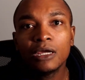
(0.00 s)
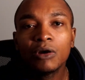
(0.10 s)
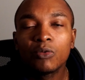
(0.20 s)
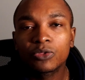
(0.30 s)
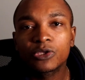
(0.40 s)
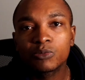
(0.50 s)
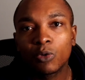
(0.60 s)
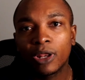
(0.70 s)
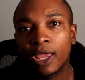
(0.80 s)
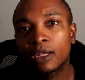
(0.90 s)
With the
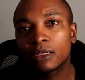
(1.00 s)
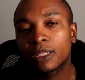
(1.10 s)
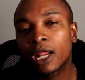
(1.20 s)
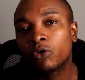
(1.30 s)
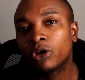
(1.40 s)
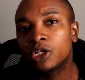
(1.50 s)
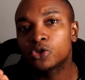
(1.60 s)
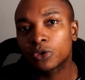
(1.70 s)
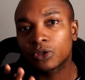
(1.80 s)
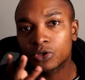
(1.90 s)
smaller handle, I really enjoy
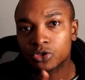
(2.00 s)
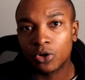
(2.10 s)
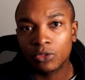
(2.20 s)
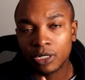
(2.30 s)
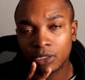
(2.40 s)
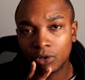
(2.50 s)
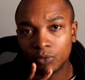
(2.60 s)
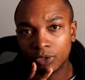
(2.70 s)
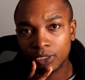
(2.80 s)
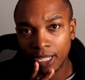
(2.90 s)
the control that I got
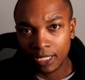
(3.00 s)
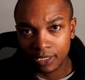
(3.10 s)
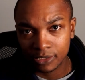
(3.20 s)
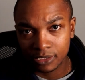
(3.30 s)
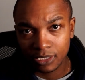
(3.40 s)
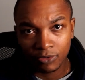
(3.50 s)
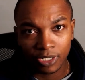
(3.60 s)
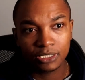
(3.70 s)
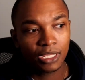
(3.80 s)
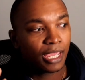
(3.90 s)
with the NS, right?
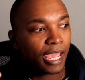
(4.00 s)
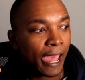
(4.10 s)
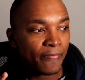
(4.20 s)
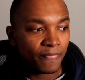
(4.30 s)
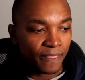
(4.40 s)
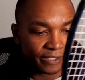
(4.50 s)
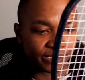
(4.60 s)
And this